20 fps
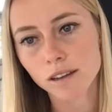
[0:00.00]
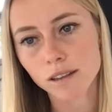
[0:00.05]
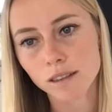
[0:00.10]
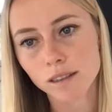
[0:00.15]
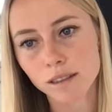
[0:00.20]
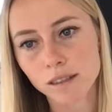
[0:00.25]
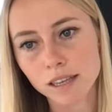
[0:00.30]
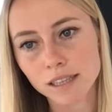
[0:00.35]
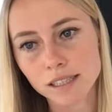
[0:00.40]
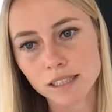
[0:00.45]

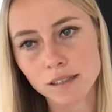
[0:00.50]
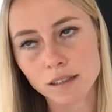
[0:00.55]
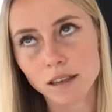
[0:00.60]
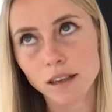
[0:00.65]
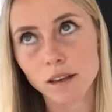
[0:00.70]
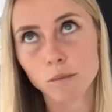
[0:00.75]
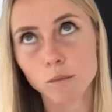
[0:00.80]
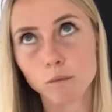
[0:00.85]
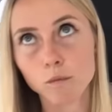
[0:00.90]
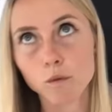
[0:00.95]
This
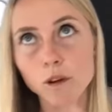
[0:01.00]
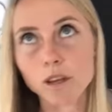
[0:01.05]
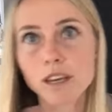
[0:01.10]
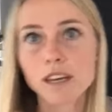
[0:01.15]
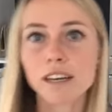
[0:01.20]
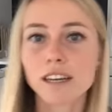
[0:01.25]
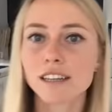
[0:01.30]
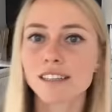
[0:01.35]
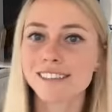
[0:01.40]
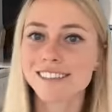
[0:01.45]

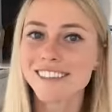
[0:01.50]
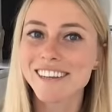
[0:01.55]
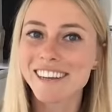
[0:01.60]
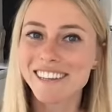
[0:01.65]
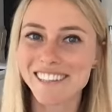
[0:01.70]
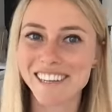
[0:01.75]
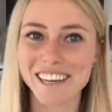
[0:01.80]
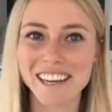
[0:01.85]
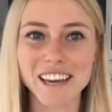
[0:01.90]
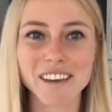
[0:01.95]
really to,
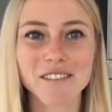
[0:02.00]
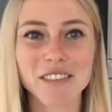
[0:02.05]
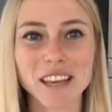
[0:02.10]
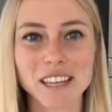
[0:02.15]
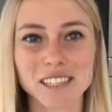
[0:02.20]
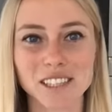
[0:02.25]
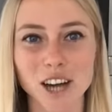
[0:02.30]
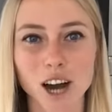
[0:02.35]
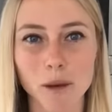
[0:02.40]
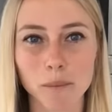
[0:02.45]
to give
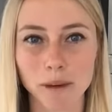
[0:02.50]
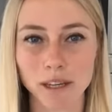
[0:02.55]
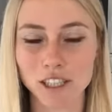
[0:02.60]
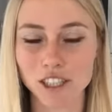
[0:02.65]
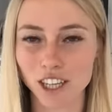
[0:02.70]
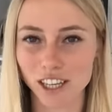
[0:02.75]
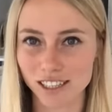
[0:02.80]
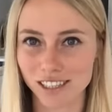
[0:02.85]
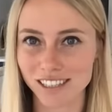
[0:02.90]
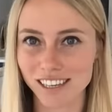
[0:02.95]
this
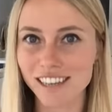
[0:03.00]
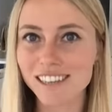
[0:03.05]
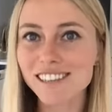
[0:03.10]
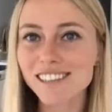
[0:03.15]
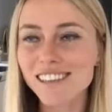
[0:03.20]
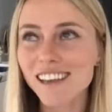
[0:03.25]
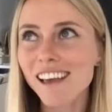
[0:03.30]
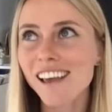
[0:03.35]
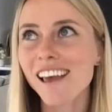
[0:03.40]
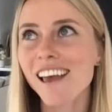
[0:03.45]
topic
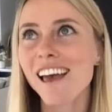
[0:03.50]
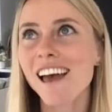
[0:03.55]
justice.